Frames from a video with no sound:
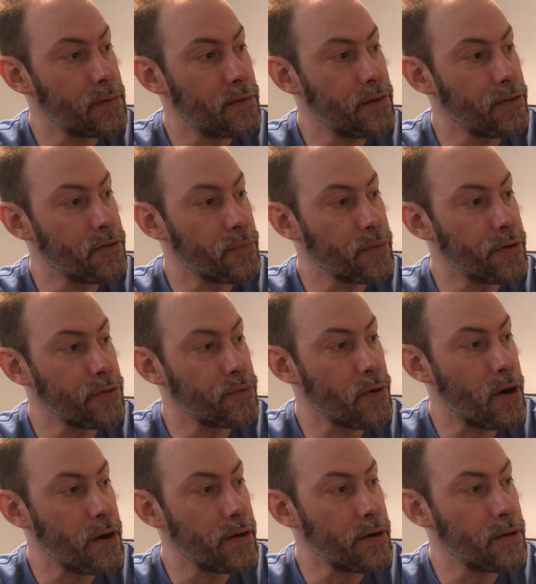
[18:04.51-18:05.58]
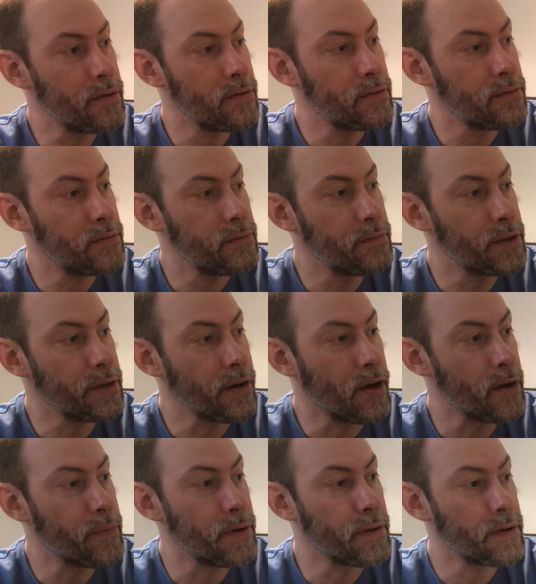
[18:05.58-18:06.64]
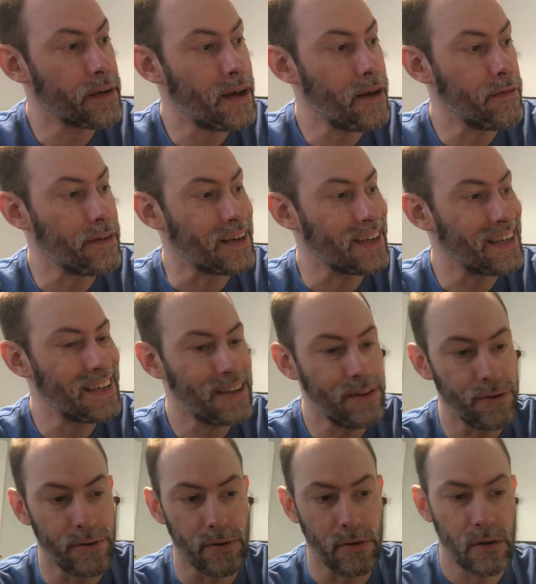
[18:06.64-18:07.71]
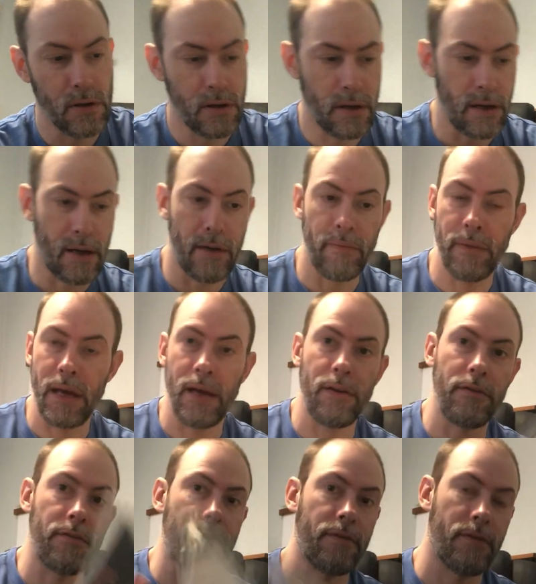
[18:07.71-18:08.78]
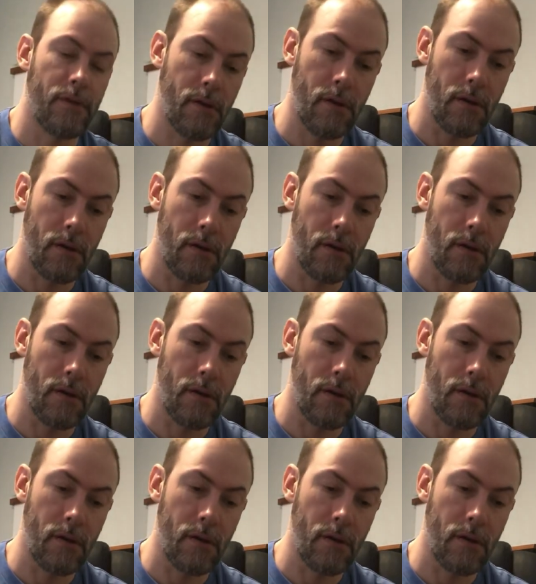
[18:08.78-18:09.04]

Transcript: Cecil Bridgewater, Billy Harper, Calvin Hill on bass.